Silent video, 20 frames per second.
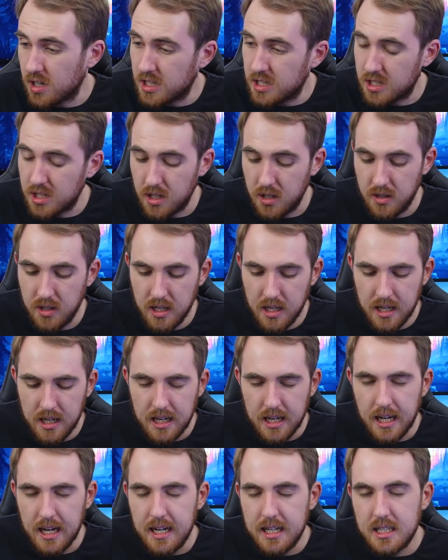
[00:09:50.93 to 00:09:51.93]
So
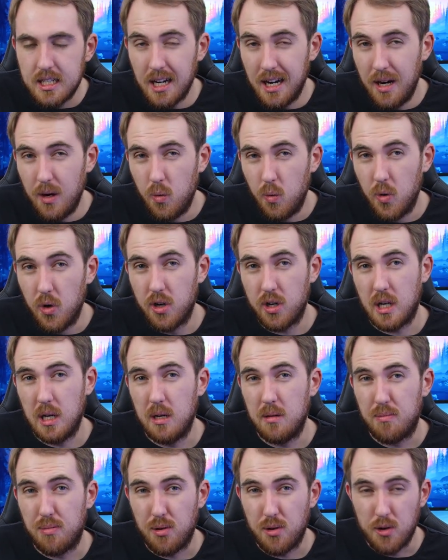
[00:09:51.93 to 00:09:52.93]
it is a work
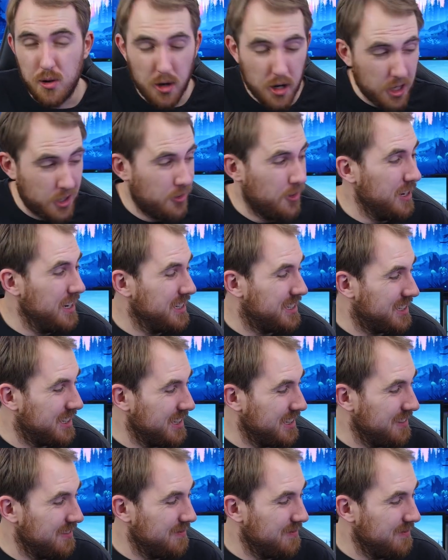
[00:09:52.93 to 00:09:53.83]
in progress